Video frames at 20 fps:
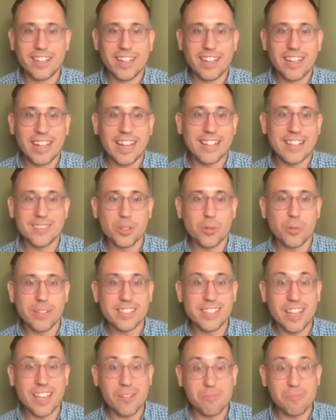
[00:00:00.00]
And so we
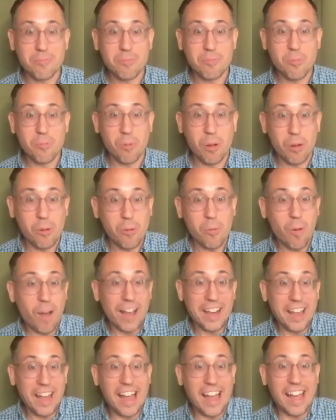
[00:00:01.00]
said, well, why
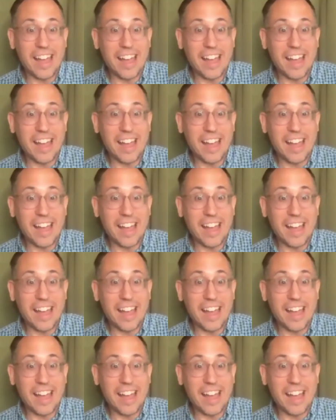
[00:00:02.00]
not?